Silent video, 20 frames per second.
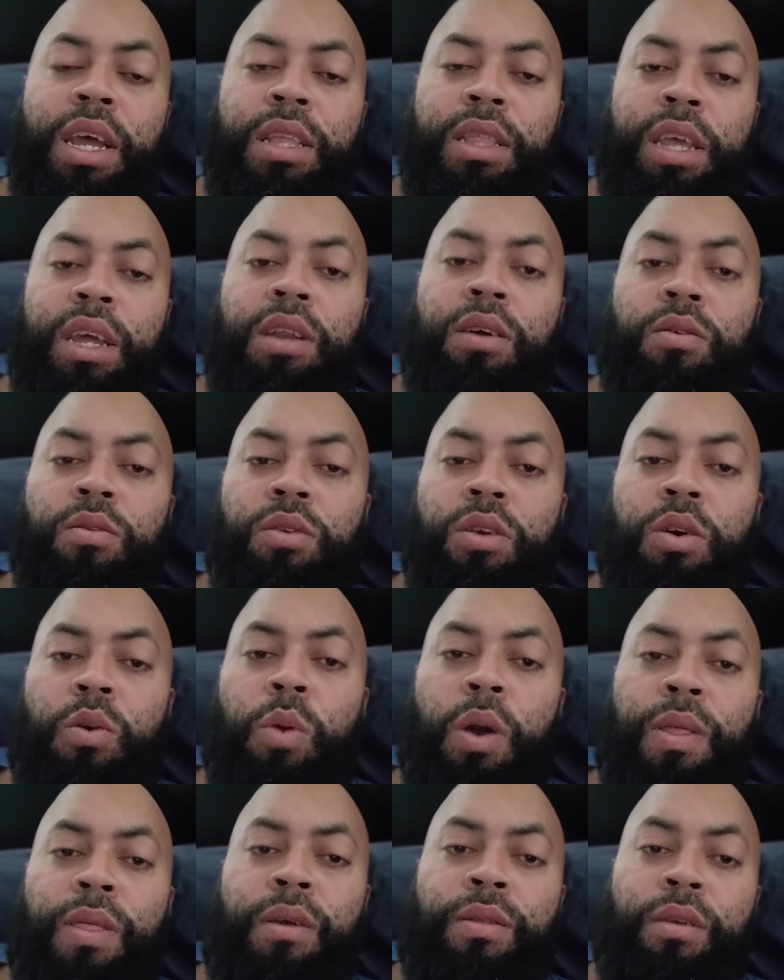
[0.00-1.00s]
They don't know
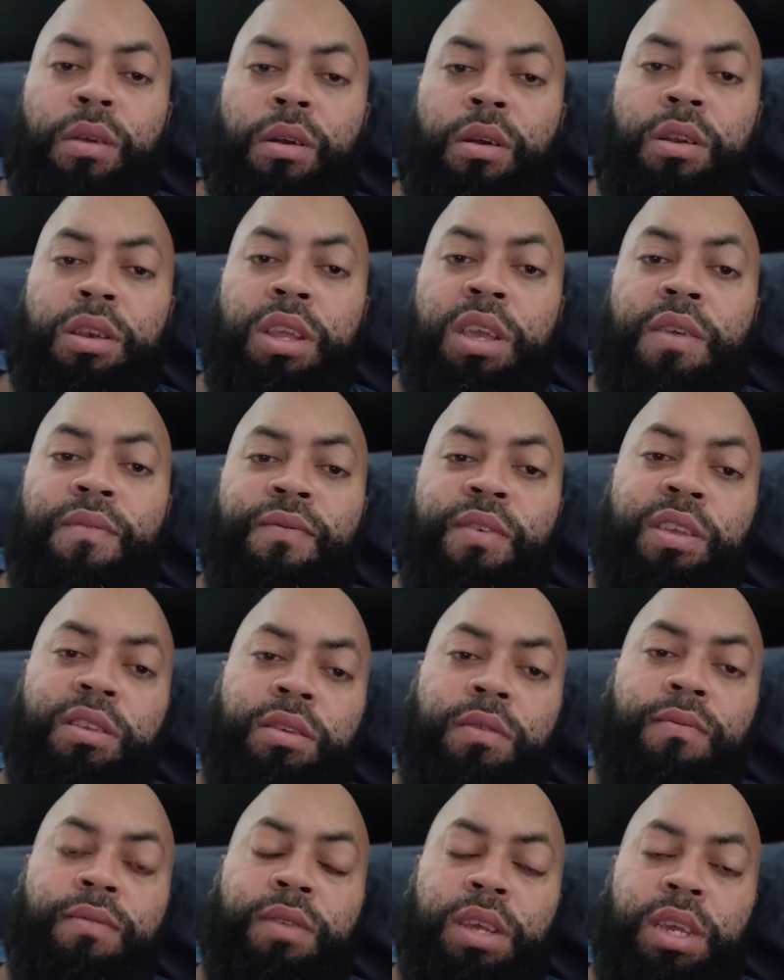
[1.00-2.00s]
whether they're a
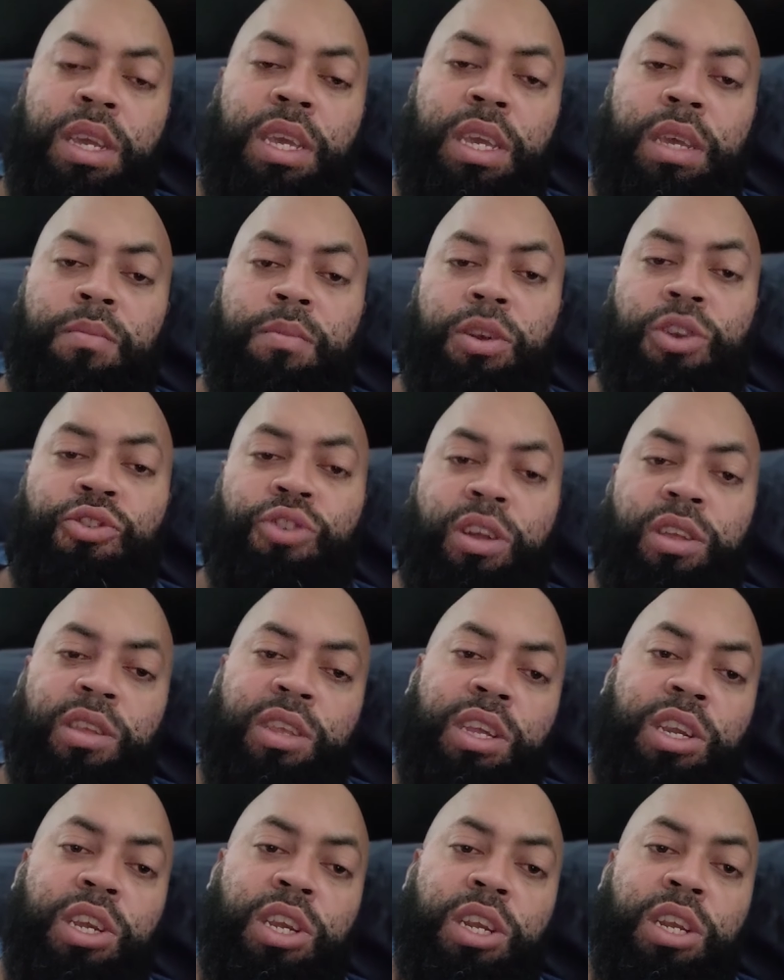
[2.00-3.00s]
defensive team, a
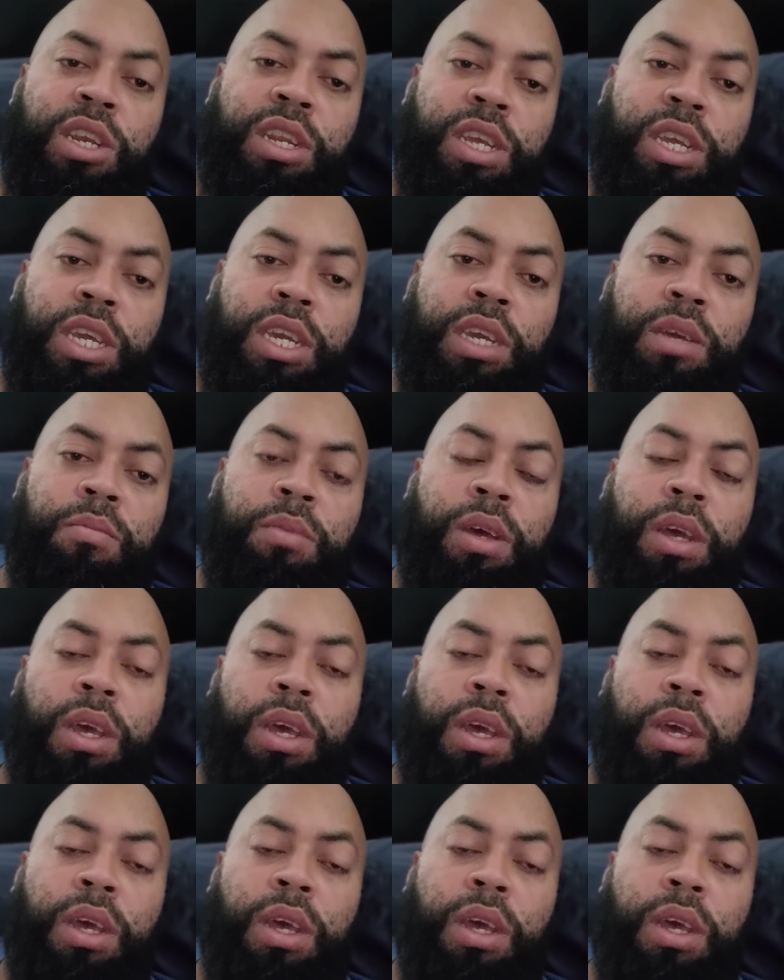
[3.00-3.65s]
transition team,